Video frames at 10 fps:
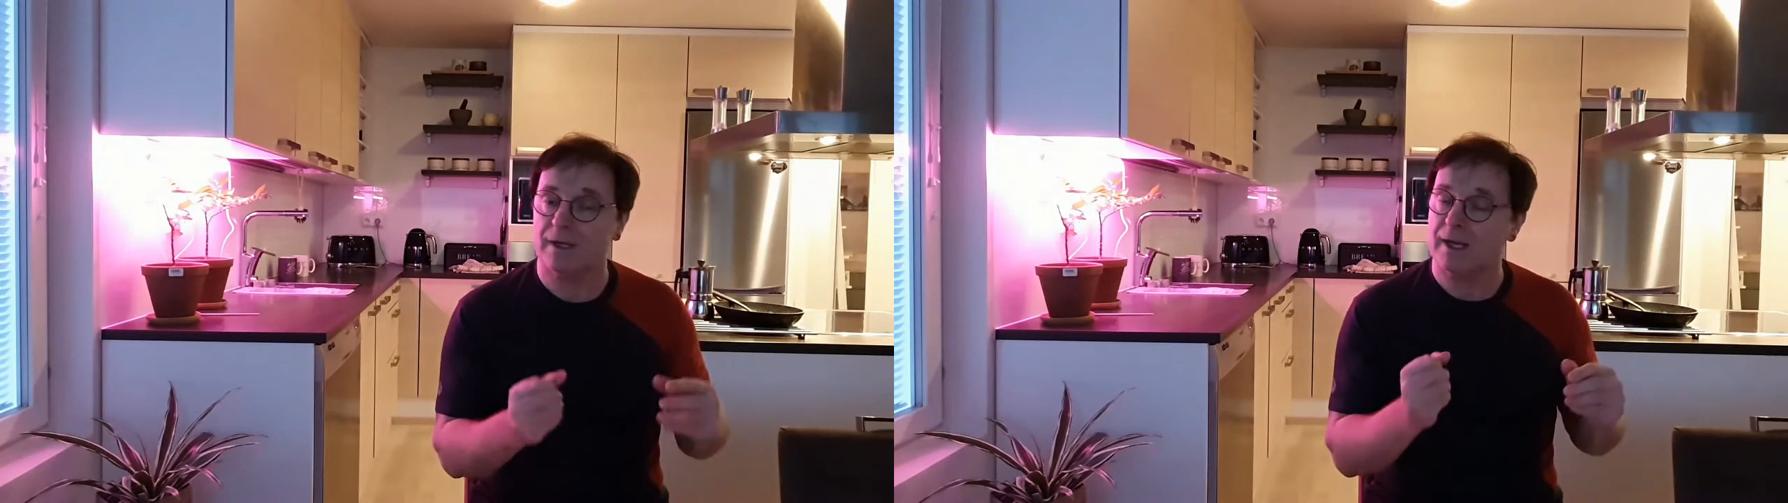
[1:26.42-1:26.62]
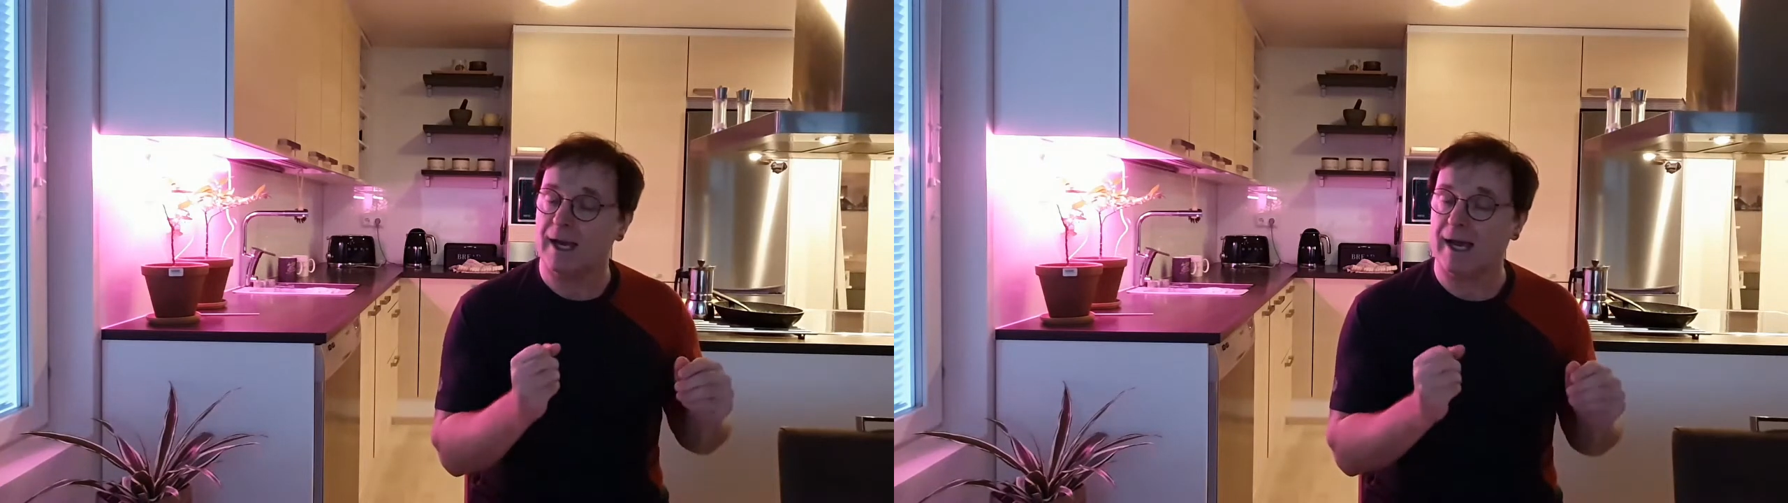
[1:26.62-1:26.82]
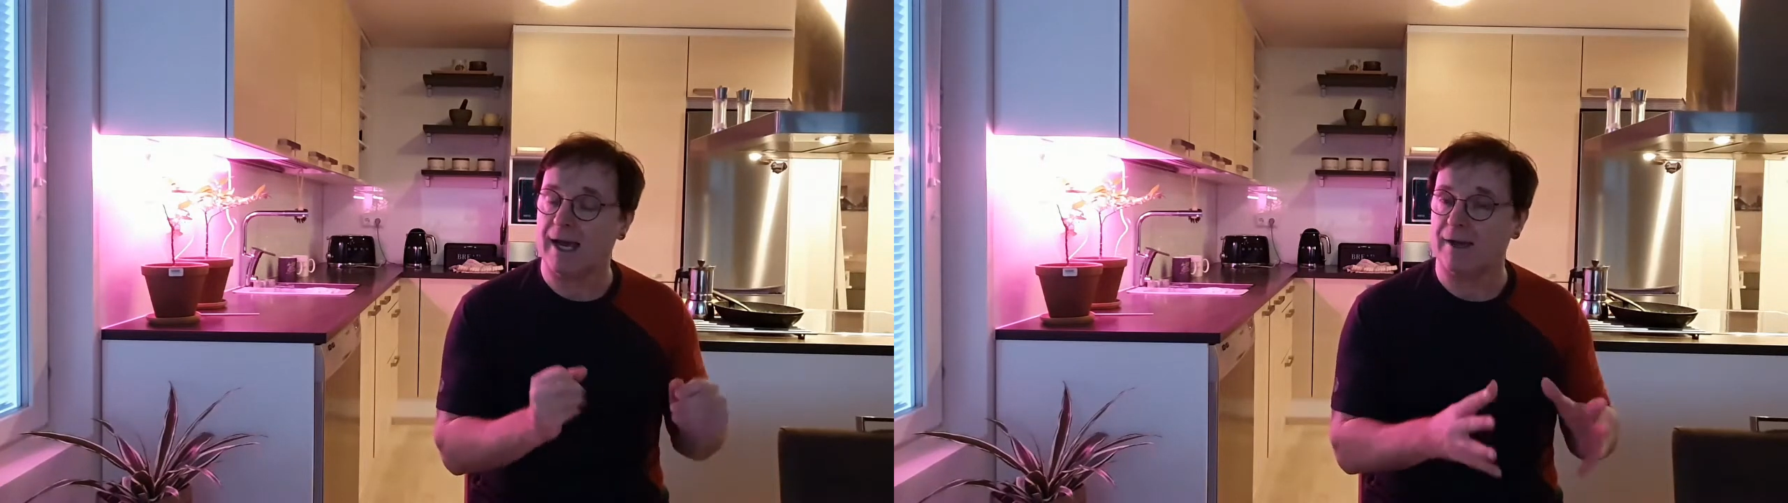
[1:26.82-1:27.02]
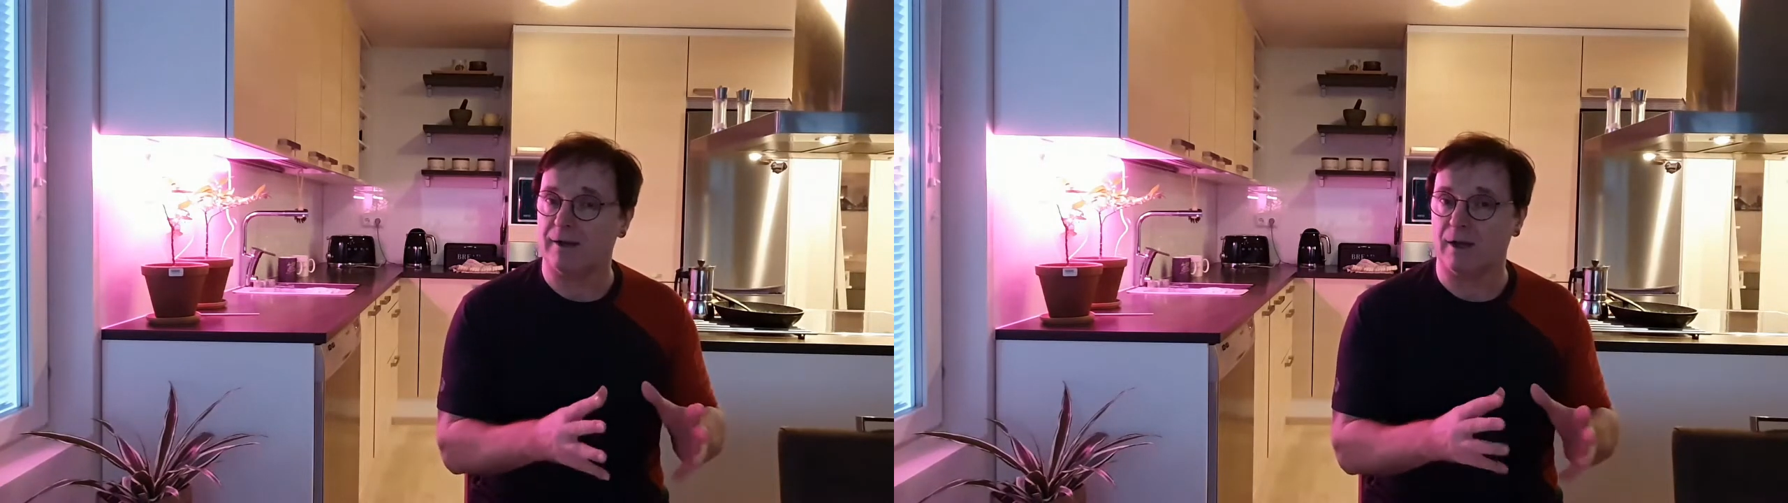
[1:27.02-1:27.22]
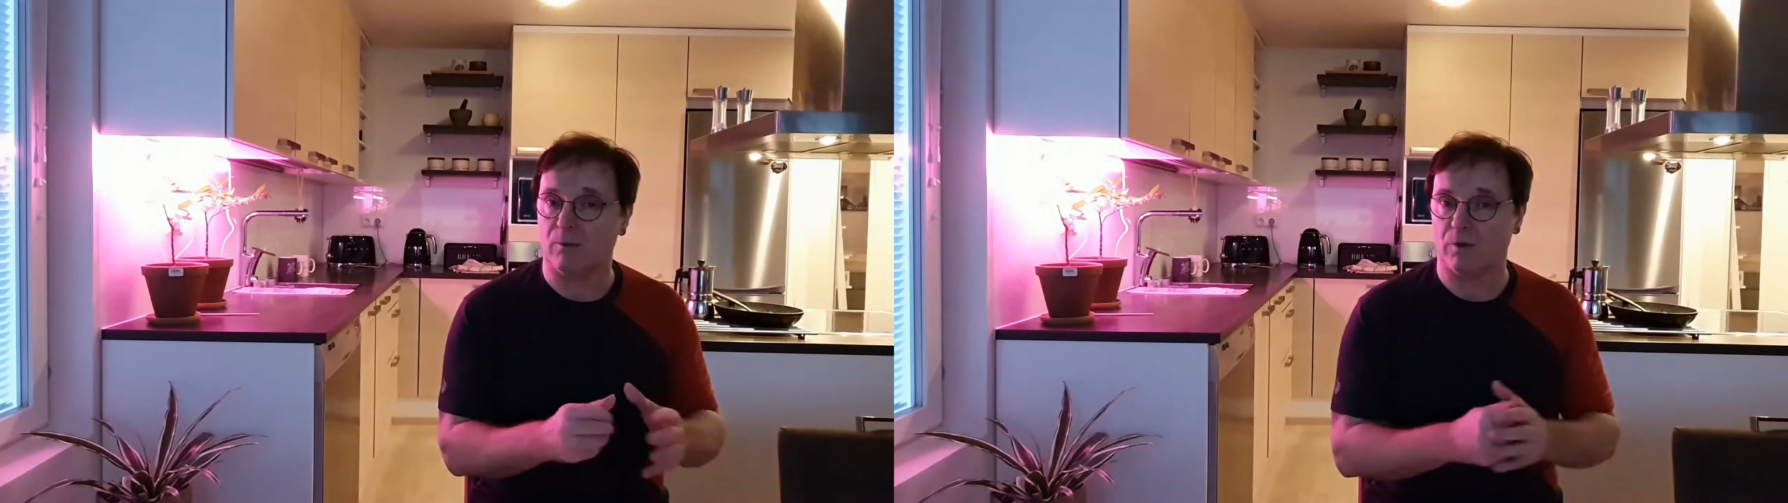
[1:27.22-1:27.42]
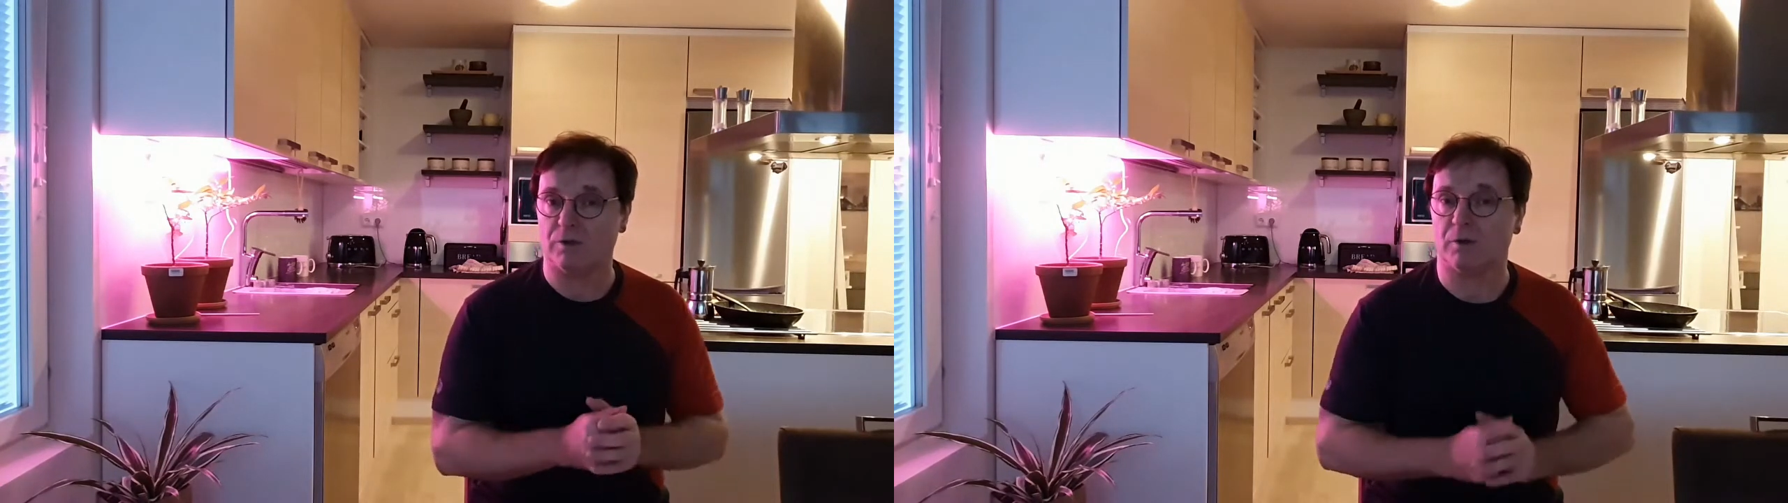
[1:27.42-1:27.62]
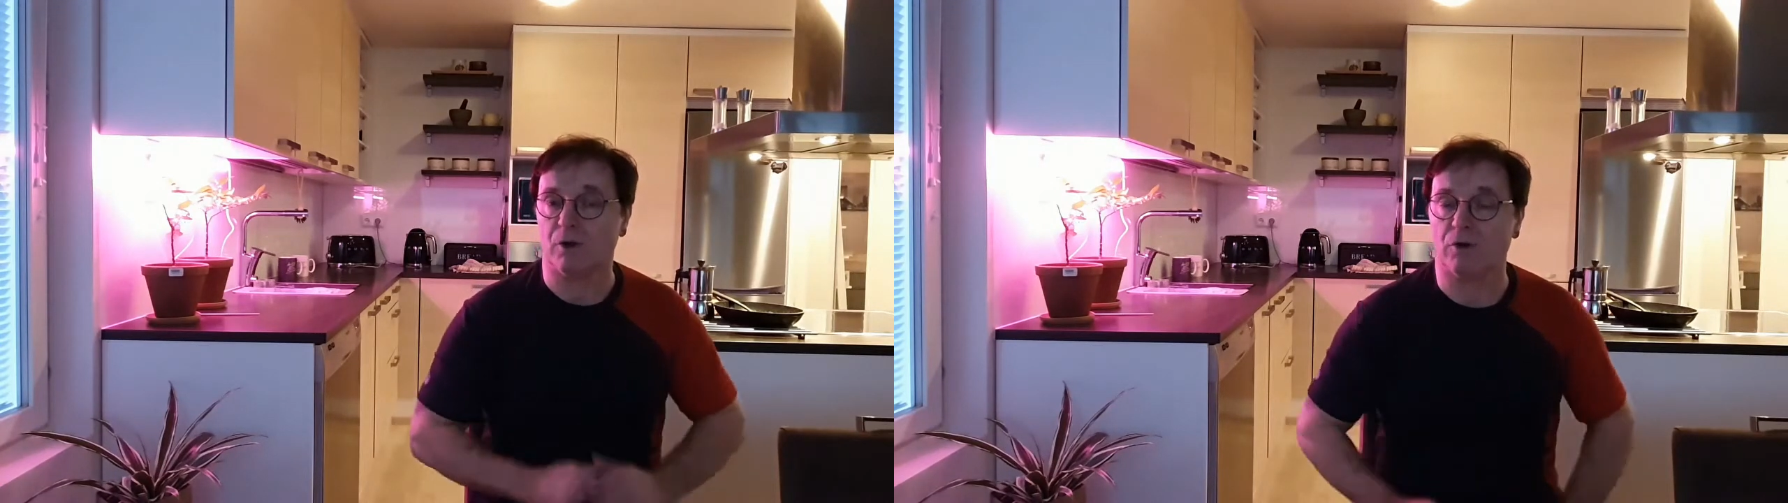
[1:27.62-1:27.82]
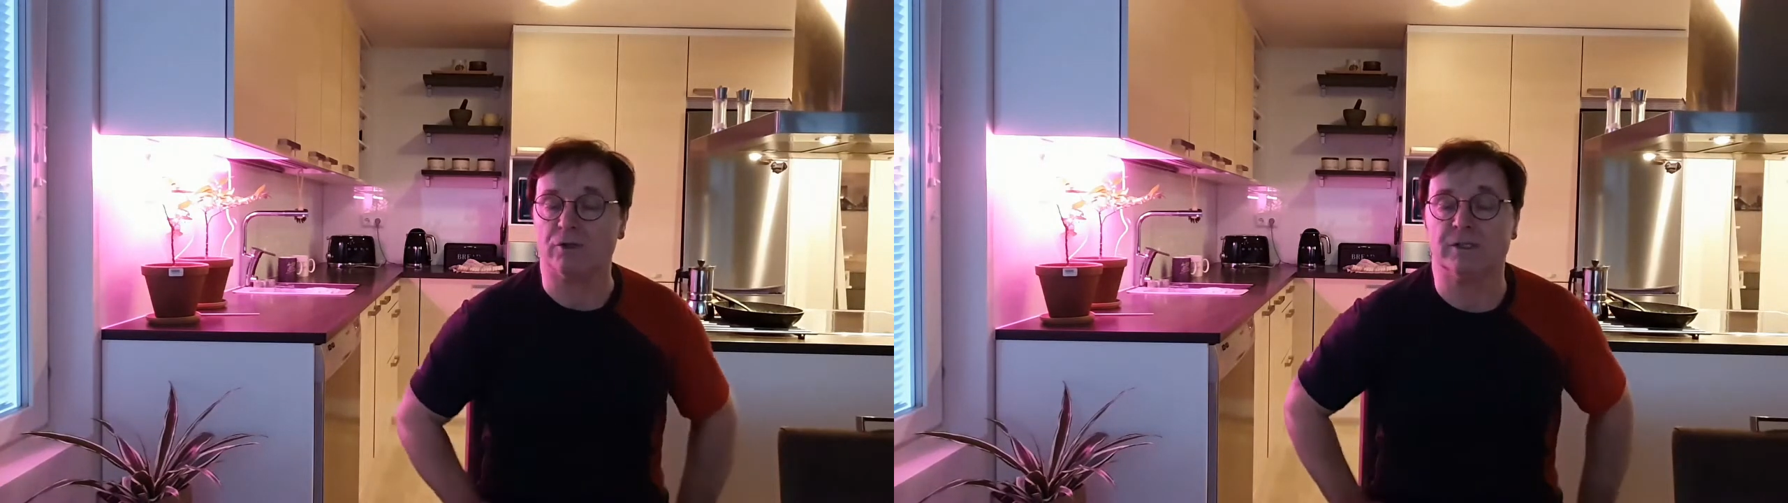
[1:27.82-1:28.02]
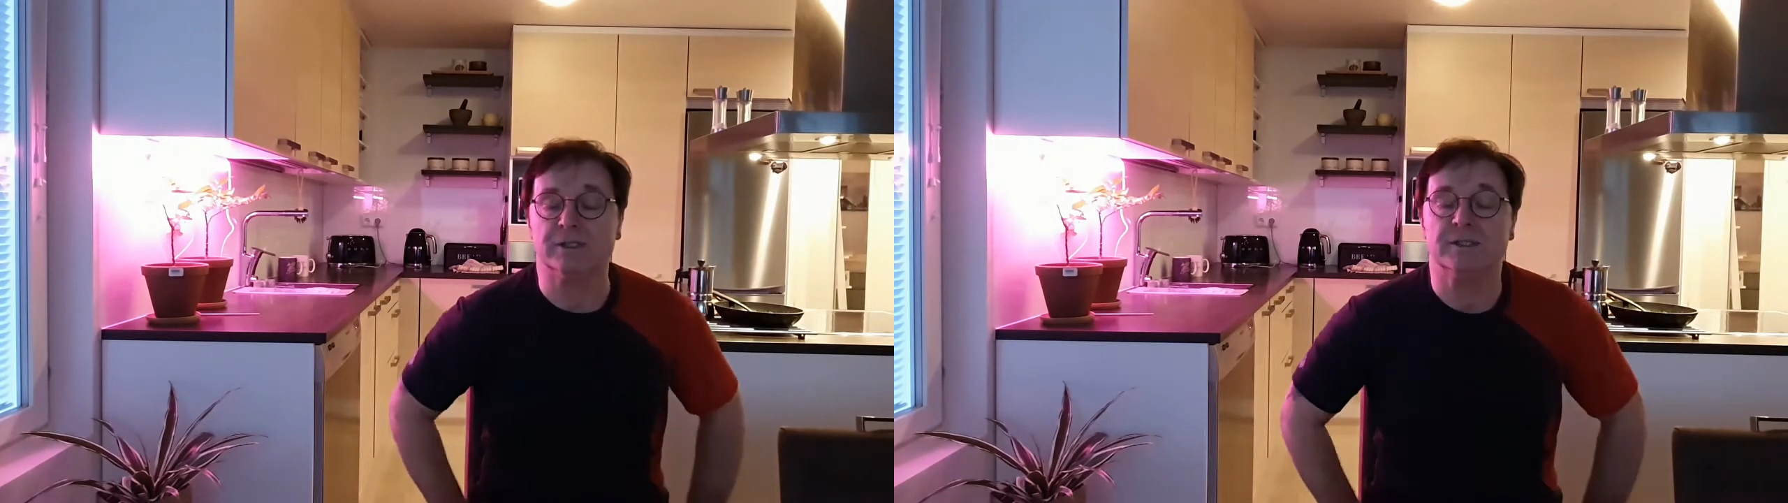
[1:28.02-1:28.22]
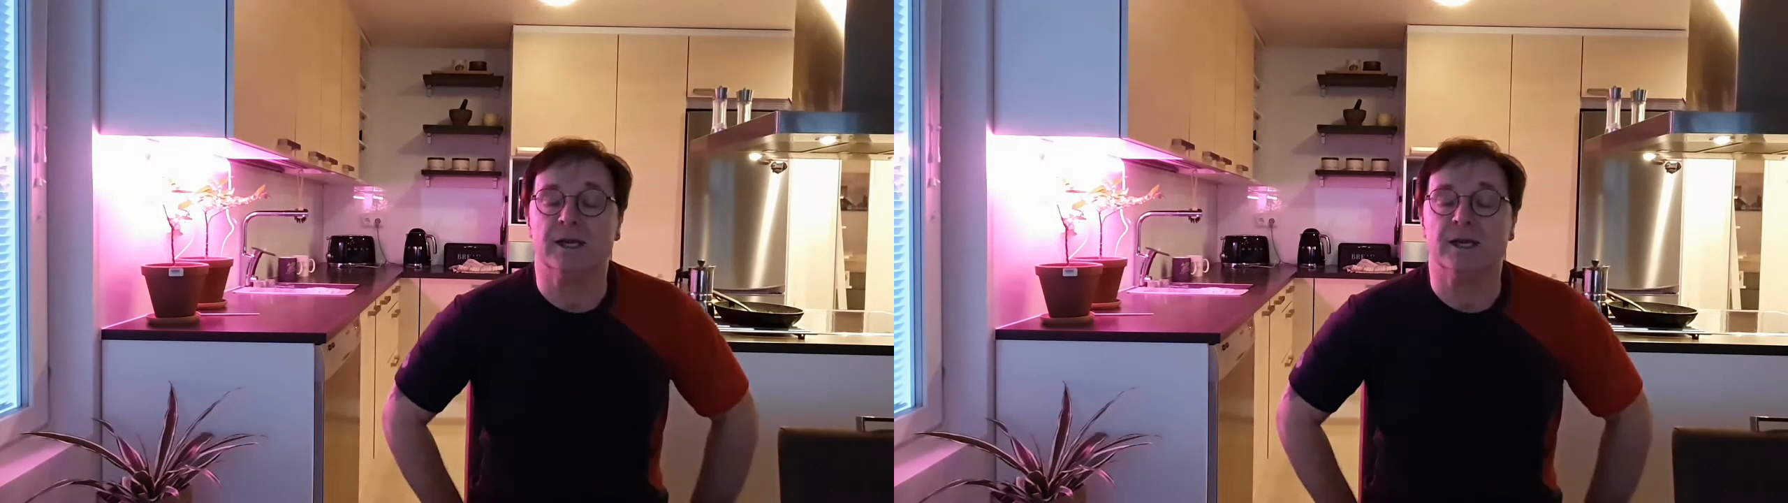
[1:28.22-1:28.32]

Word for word: and, and what the cause is